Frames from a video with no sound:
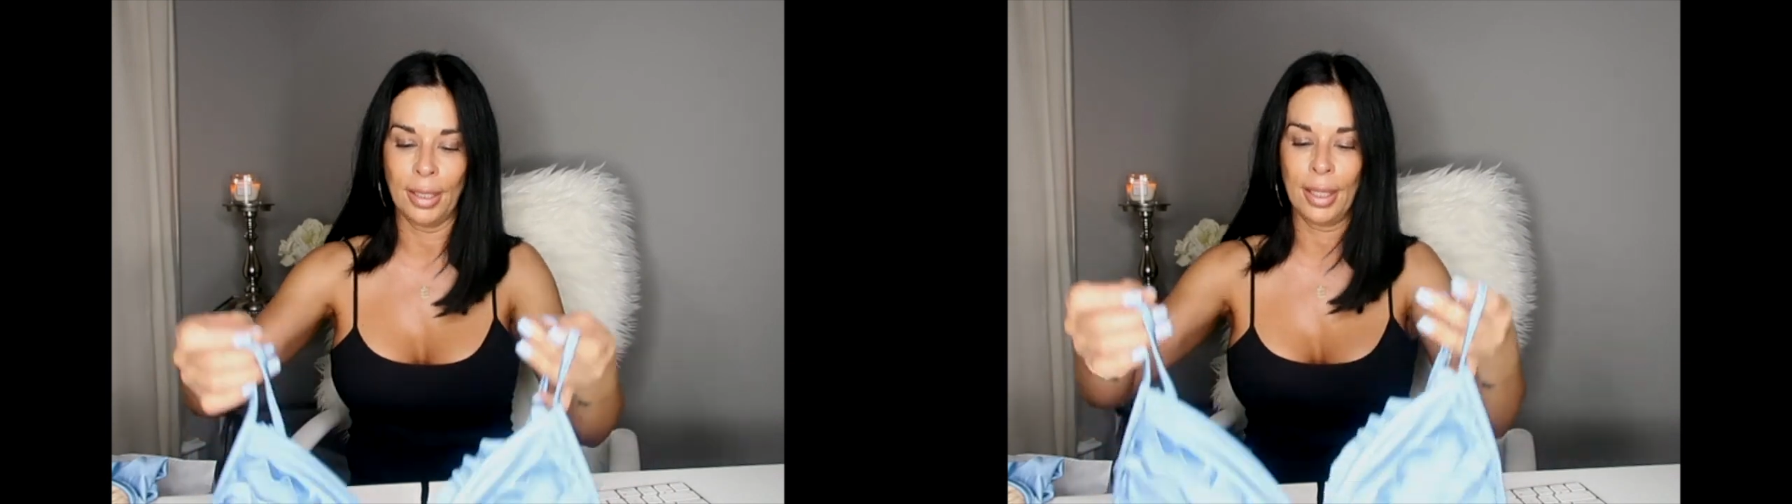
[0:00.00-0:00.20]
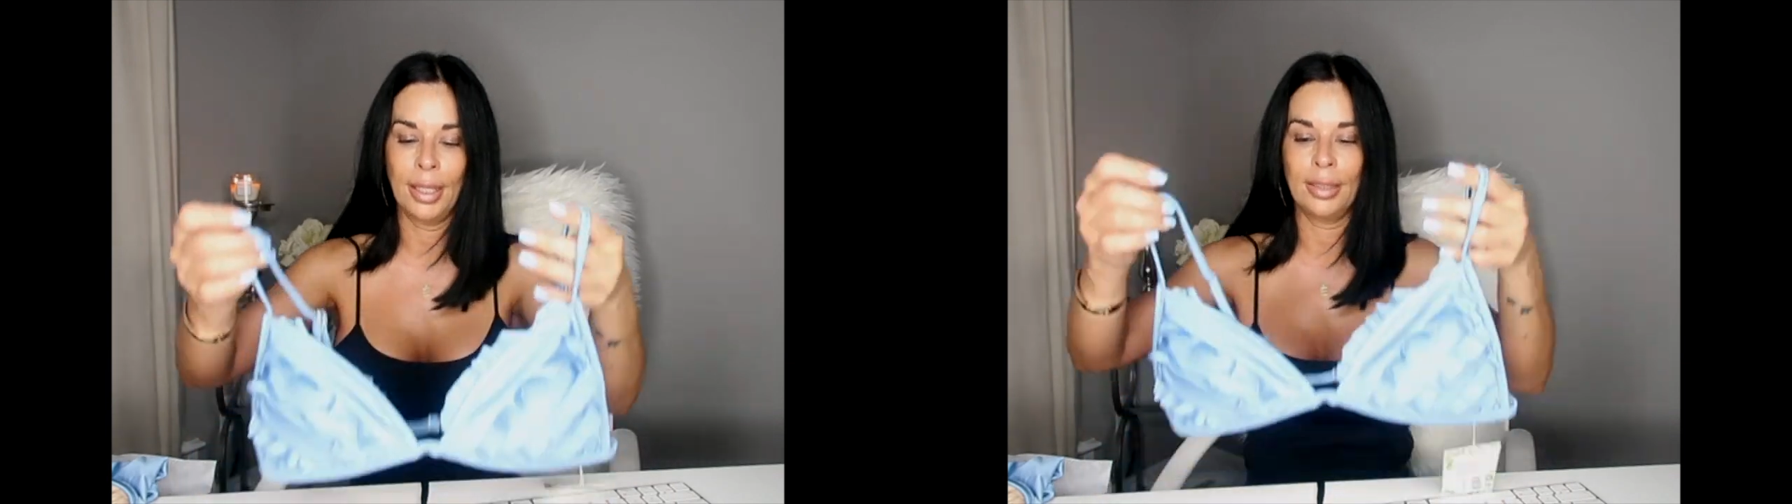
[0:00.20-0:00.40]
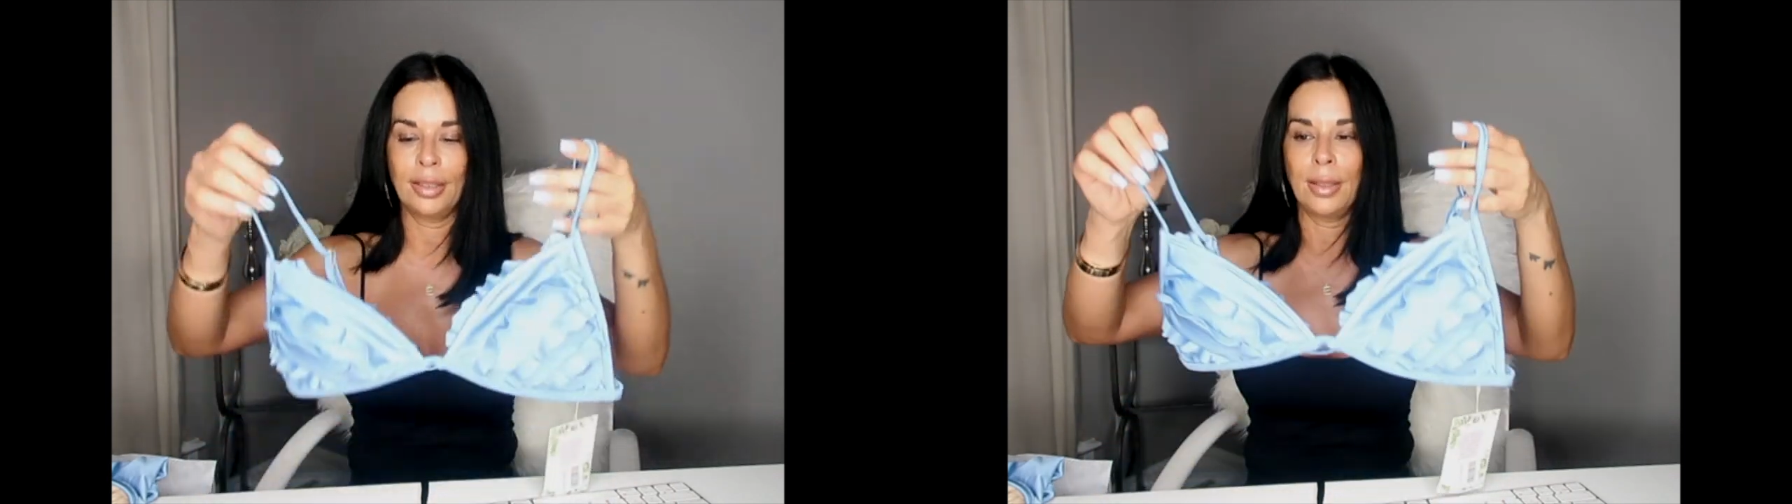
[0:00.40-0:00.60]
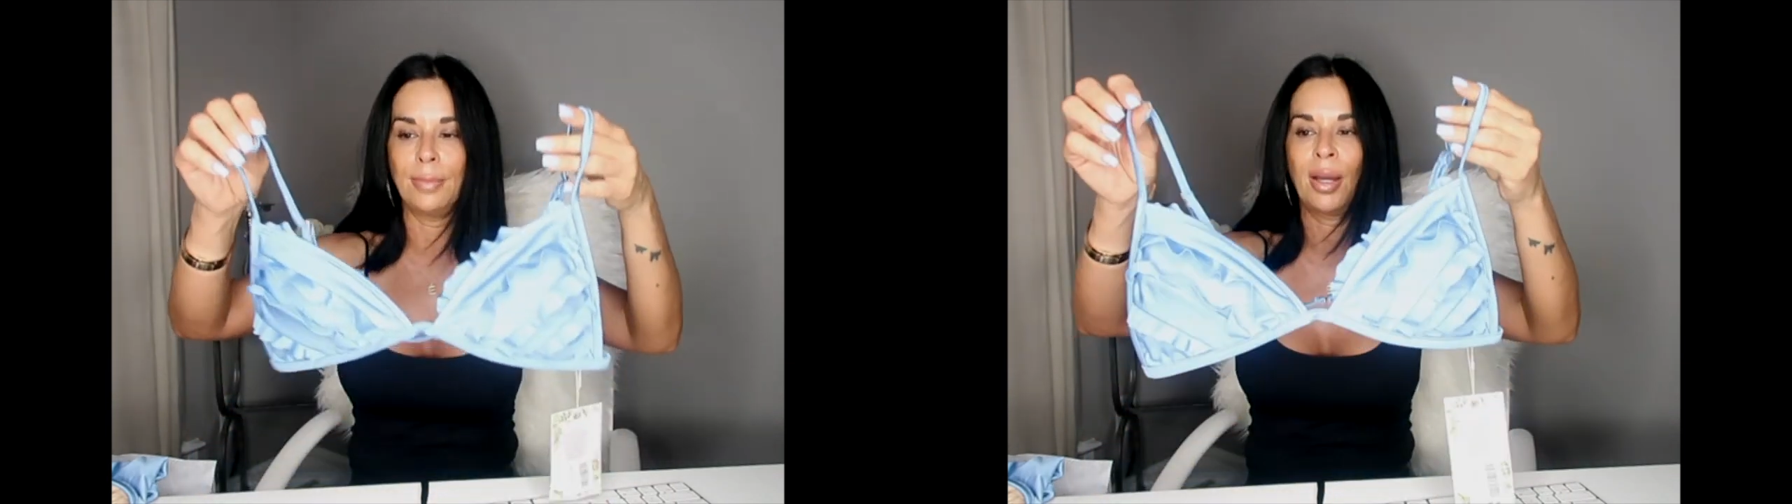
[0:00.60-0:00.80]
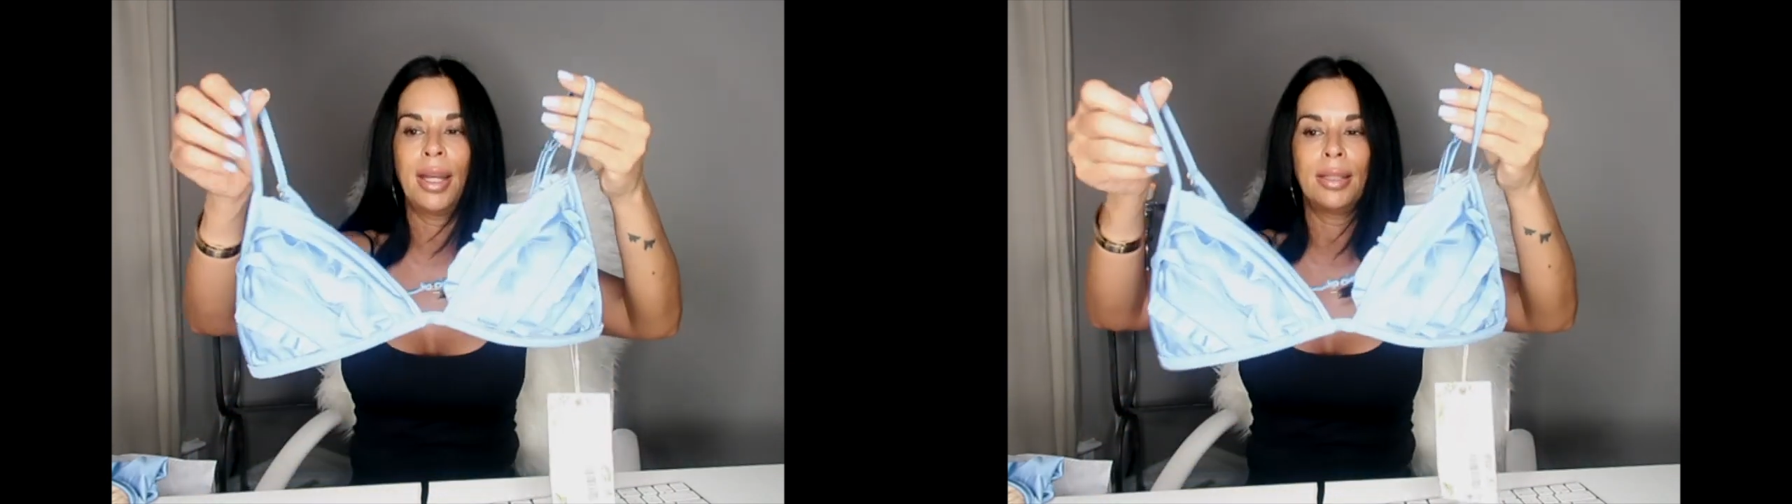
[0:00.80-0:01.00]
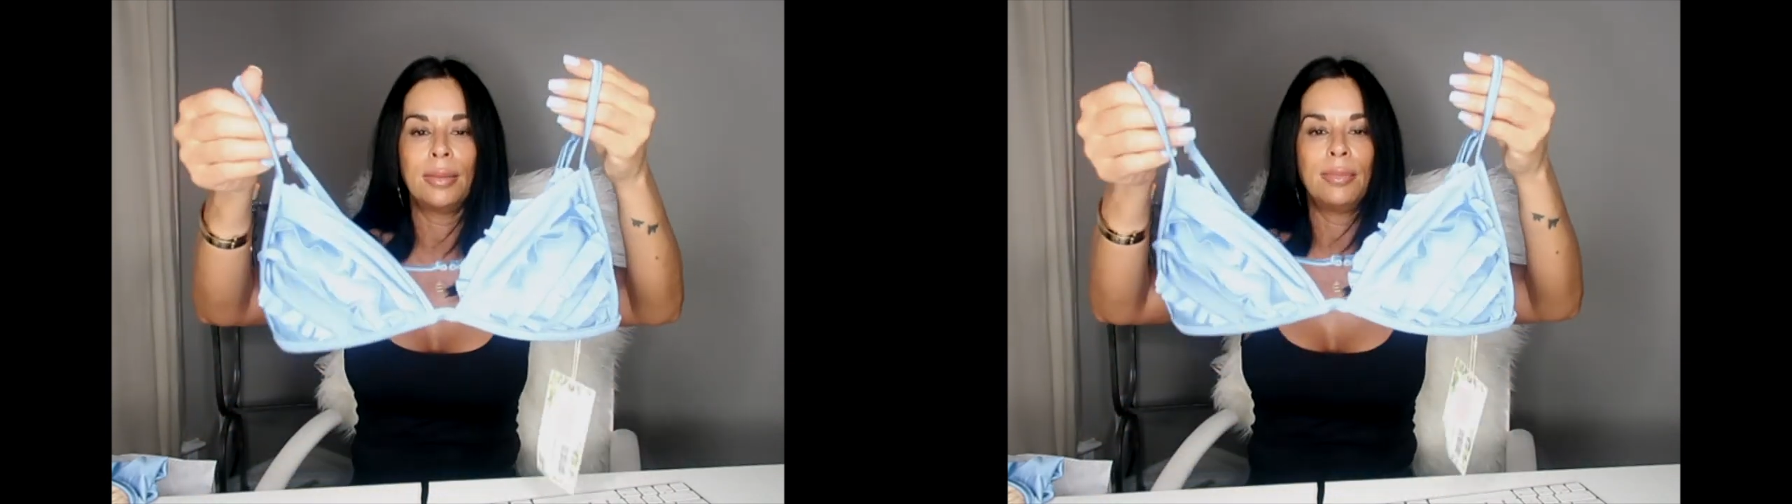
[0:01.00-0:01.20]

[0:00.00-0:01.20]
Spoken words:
and I ended up buying the